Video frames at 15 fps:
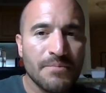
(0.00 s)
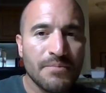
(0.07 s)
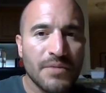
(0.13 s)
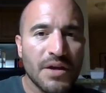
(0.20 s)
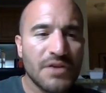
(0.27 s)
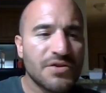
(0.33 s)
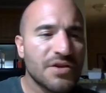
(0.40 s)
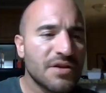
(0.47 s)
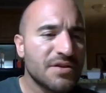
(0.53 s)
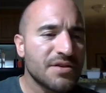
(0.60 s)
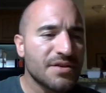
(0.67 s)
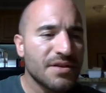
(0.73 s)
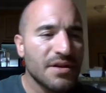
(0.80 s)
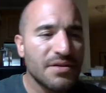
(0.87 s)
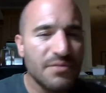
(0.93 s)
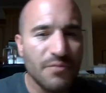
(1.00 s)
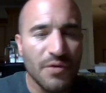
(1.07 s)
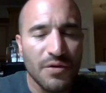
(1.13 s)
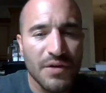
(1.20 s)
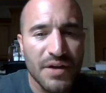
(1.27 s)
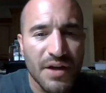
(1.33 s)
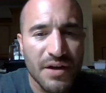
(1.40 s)
Yeah, I paid
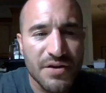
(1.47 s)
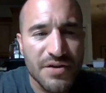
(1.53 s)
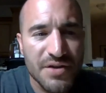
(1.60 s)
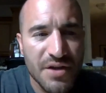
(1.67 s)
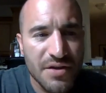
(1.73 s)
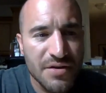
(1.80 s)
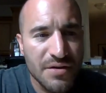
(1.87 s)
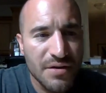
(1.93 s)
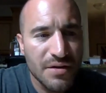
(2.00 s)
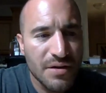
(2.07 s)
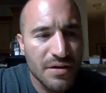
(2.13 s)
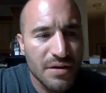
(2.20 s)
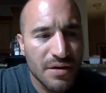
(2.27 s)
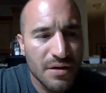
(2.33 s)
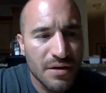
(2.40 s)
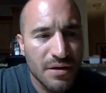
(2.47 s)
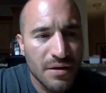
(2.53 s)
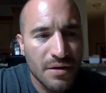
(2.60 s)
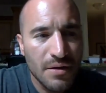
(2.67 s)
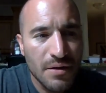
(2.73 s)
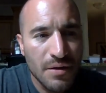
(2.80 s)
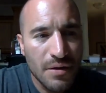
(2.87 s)
for a hotel
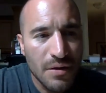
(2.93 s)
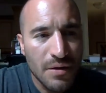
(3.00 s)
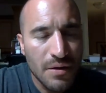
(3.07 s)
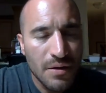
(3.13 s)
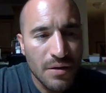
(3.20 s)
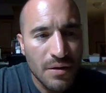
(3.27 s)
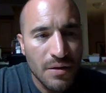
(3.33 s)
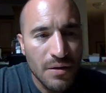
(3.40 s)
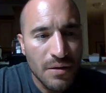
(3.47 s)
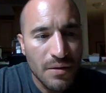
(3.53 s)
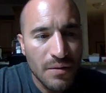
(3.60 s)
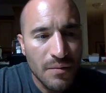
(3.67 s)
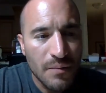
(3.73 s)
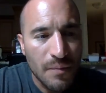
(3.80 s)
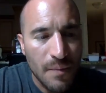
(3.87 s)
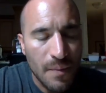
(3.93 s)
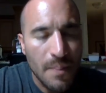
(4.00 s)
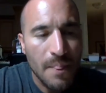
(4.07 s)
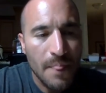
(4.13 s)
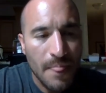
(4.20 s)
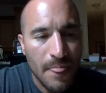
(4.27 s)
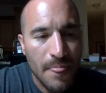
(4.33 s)
room than I did for my
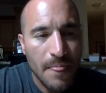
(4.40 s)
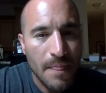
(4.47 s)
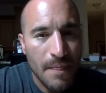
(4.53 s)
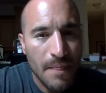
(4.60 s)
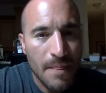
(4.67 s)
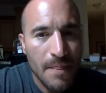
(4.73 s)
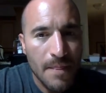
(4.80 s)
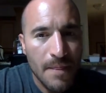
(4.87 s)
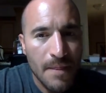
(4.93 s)
spot at the fair.